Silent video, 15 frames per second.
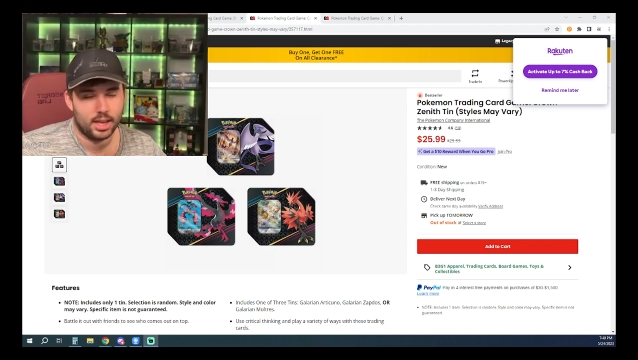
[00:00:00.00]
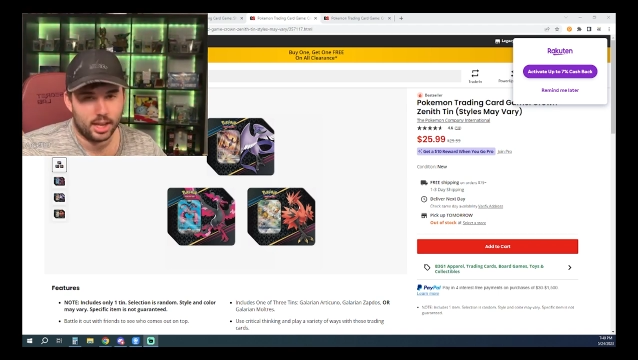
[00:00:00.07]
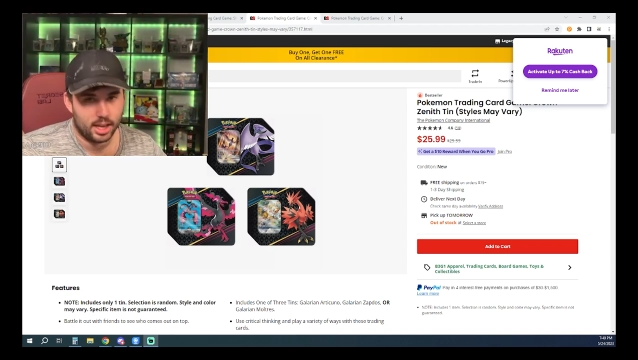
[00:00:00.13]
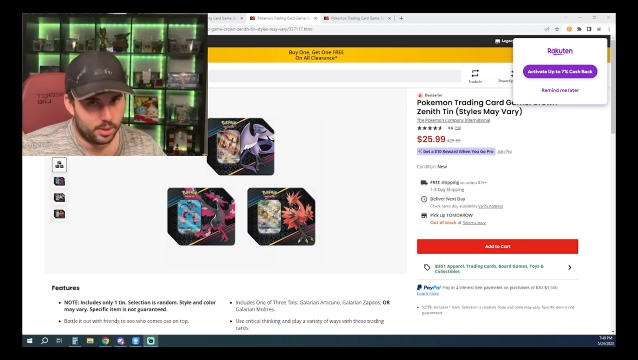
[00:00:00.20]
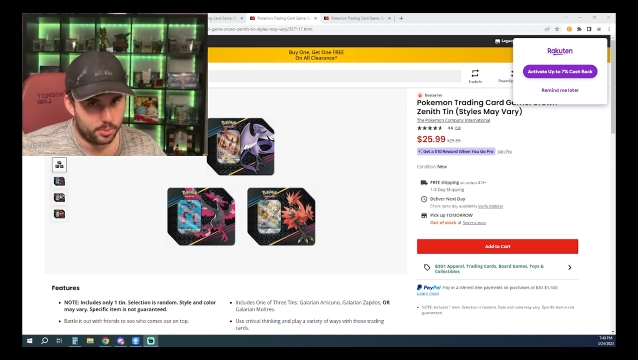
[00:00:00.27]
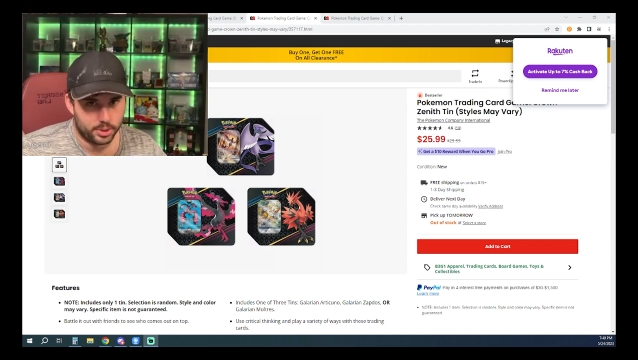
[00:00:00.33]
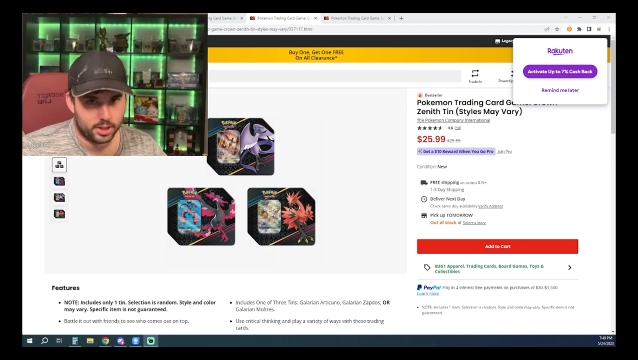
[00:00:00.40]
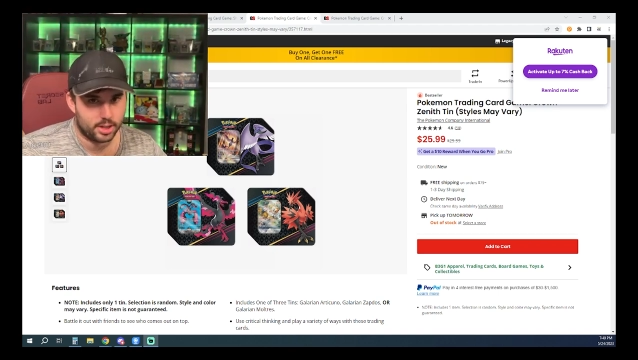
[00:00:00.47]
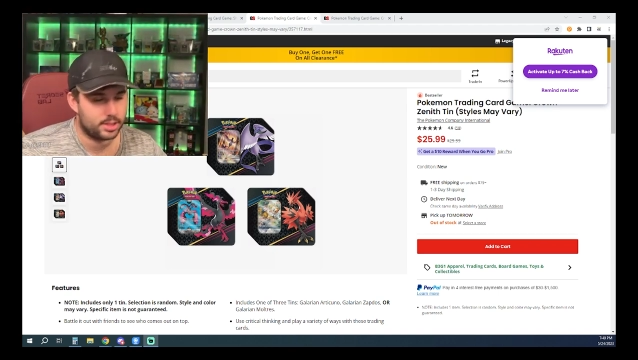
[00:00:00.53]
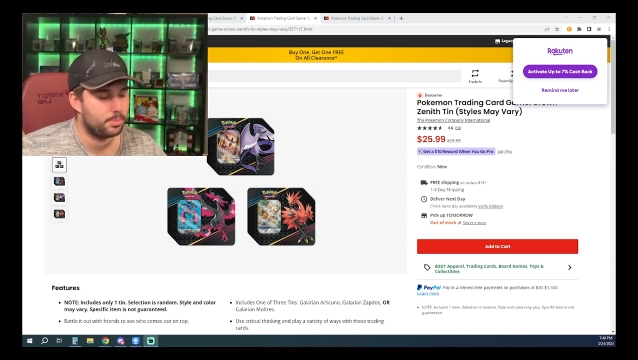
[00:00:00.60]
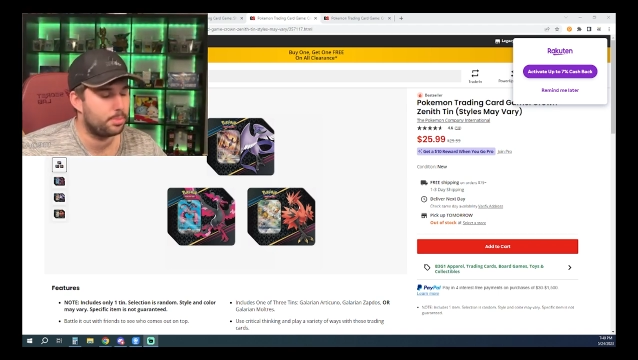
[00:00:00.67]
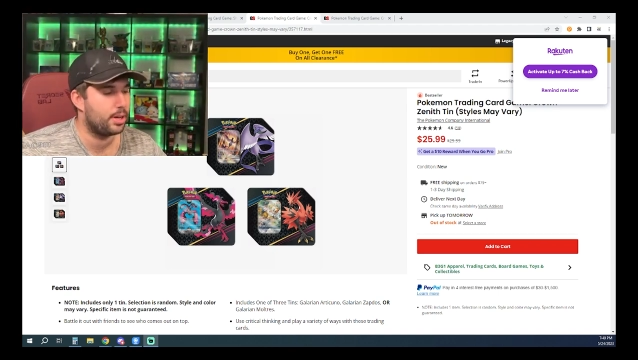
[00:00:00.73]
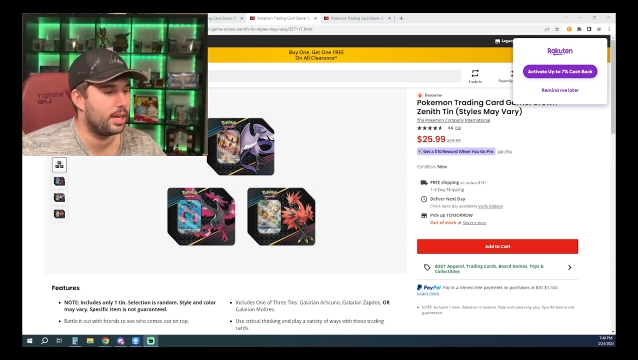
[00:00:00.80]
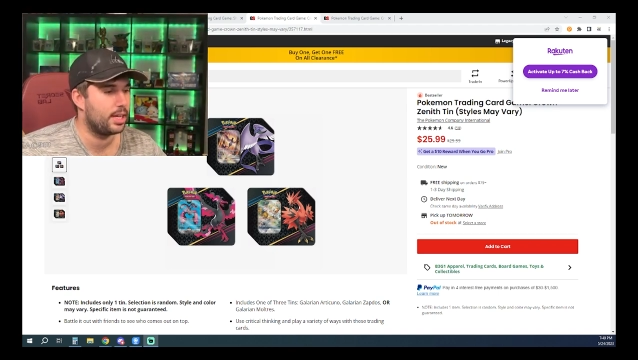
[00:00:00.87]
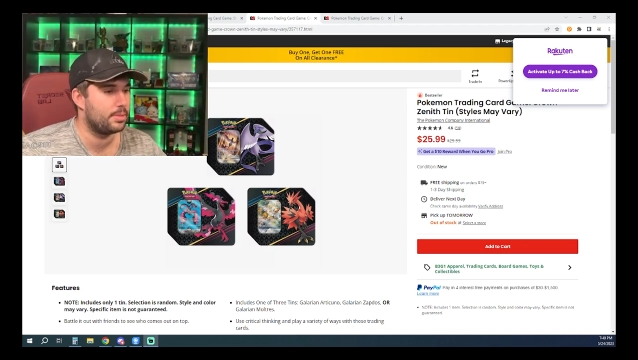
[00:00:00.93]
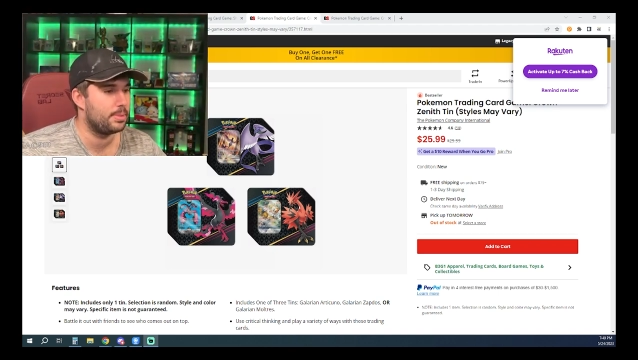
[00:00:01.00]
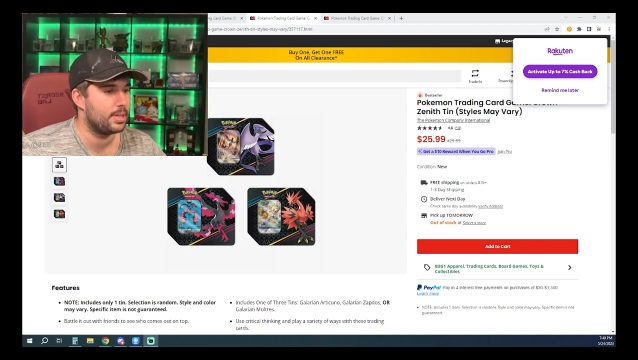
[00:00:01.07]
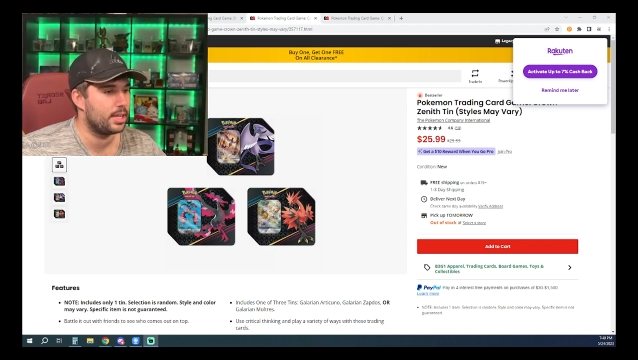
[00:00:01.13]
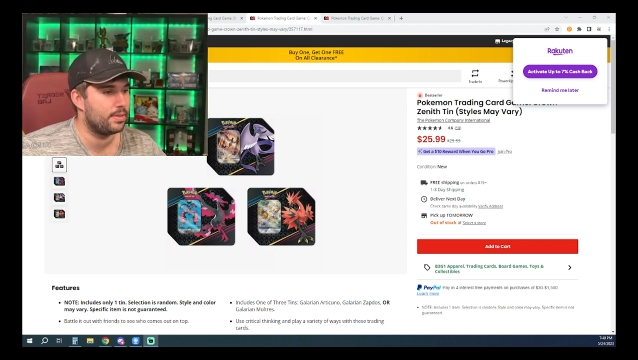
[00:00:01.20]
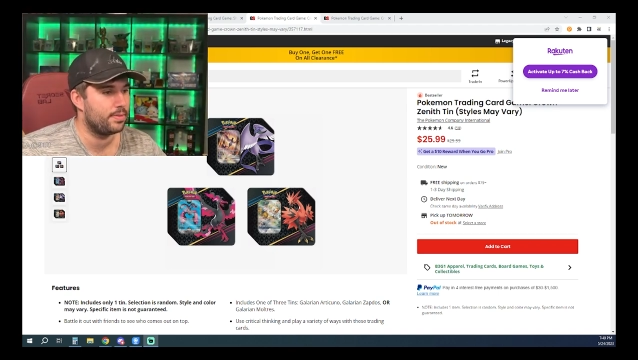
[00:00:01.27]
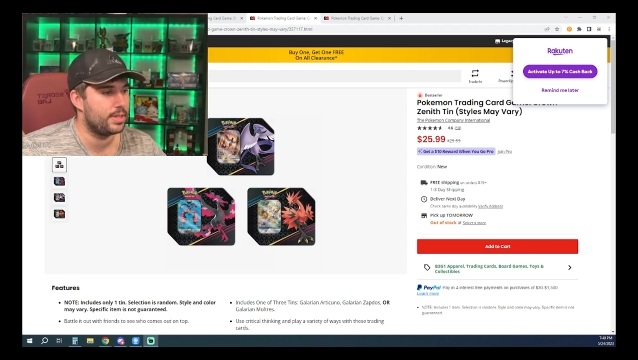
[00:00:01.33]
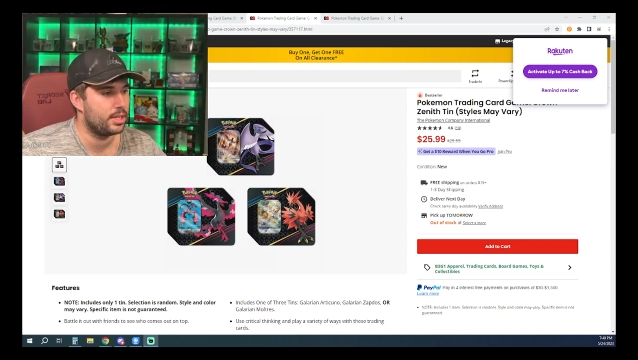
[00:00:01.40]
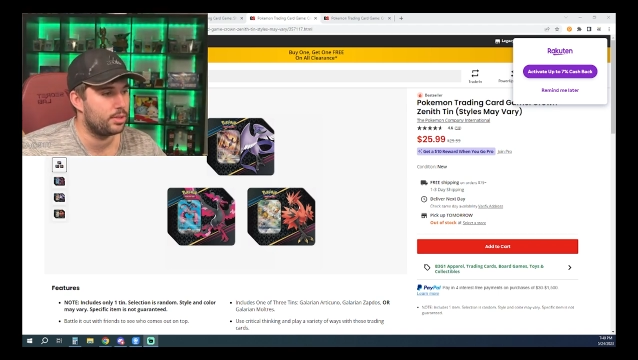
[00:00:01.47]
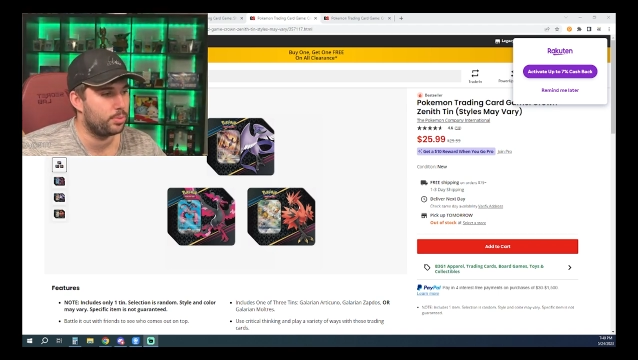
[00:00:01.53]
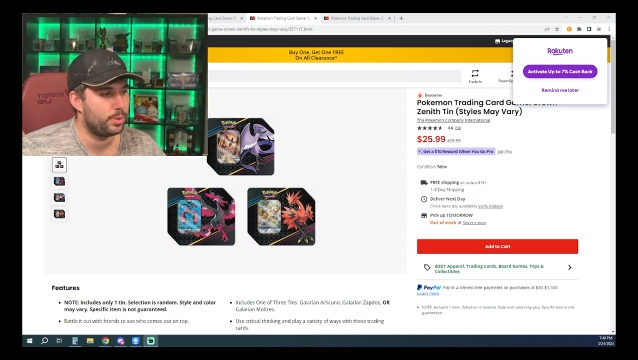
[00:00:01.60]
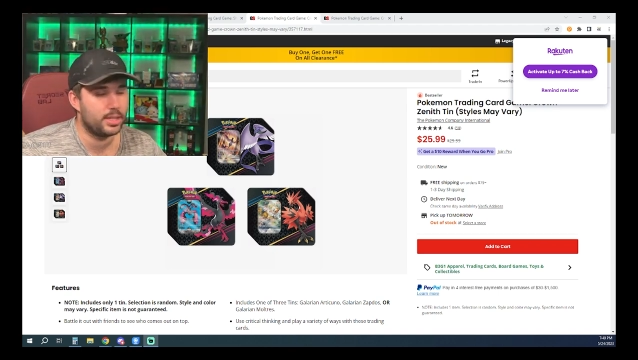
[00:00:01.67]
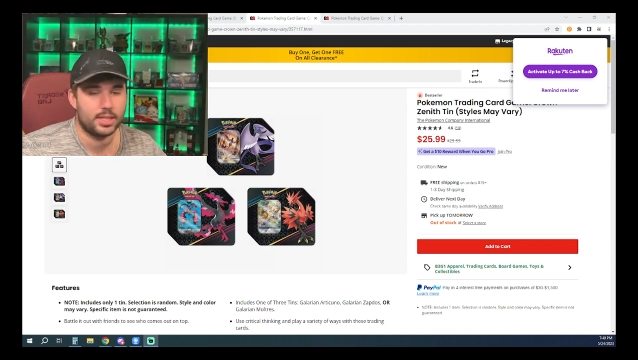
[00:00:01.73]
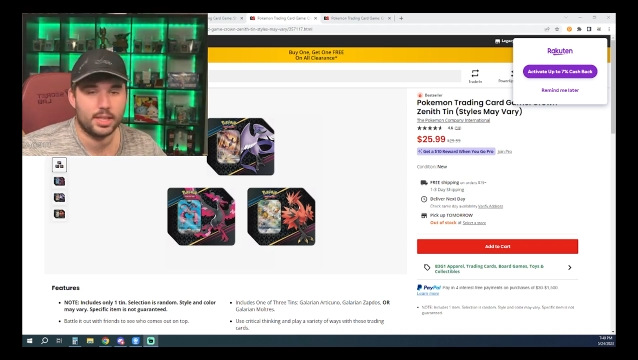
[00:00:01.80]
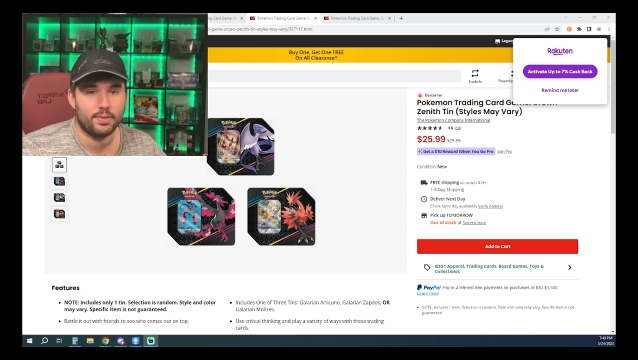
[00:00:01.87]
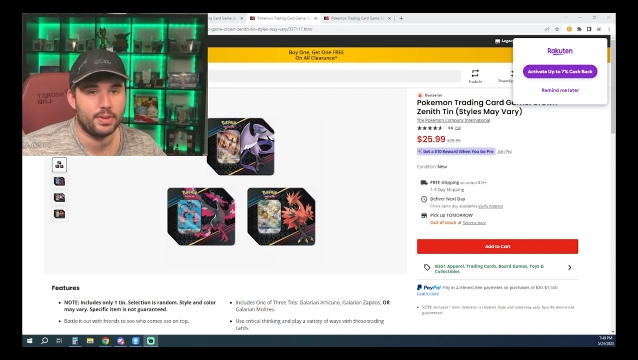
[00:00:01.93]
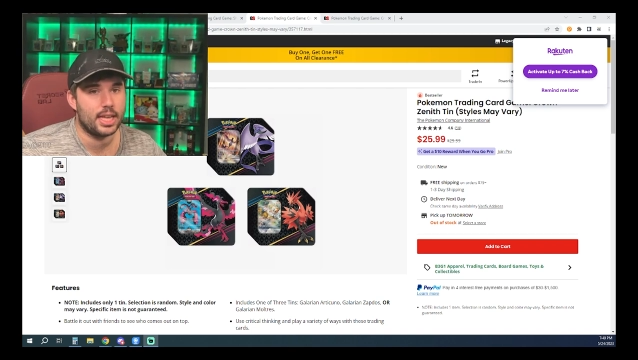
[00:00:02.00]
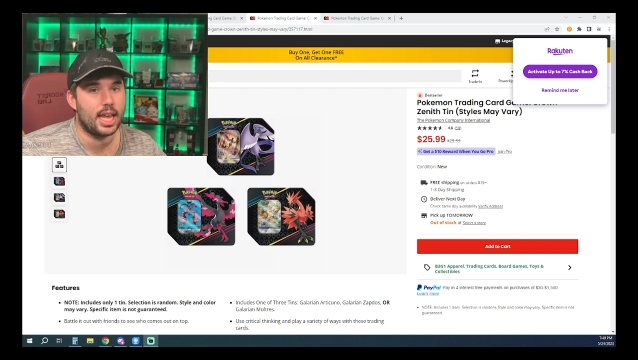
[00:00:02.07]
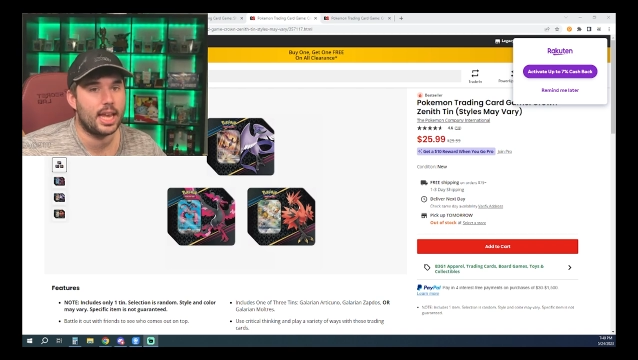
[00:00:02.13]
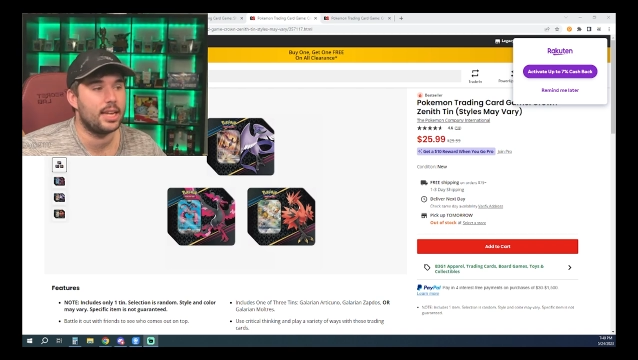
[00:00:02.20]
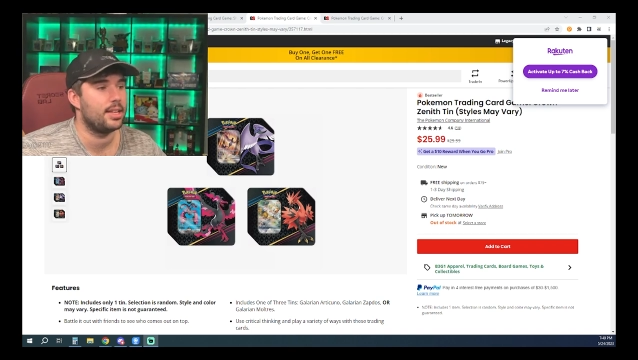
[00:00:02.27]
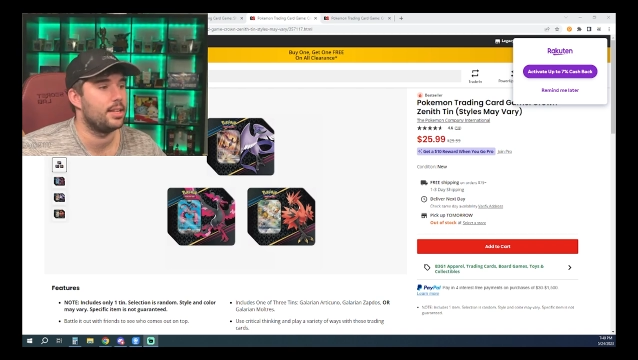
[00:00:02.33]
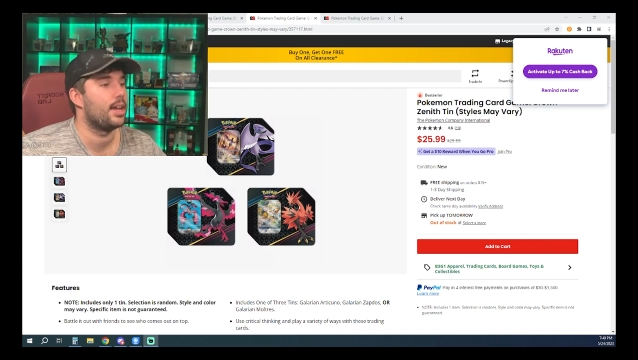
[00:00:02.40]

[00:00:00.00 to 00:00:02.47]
it would not surprise me if these went $70,